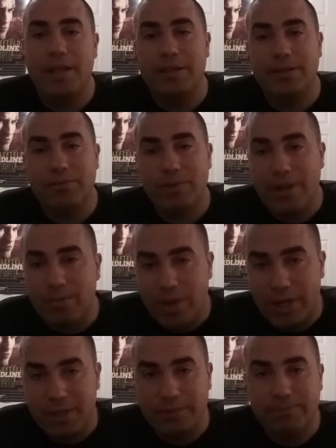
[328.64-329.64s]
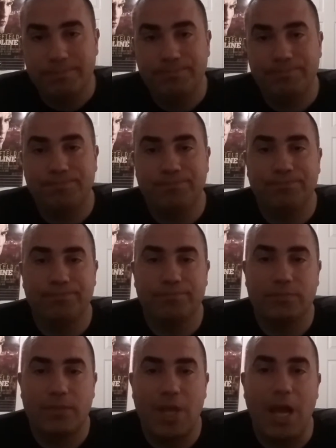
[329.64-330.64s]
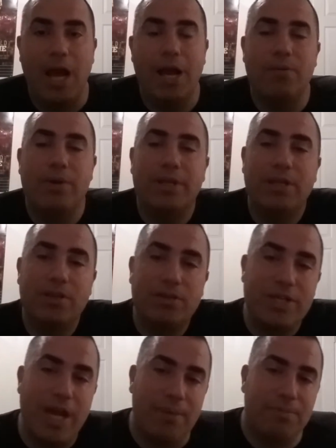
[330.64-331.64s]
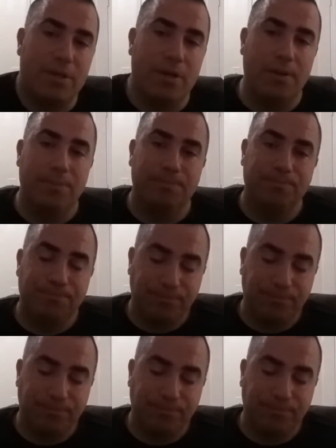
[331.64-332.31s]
The Red Wedding. I read this chapter.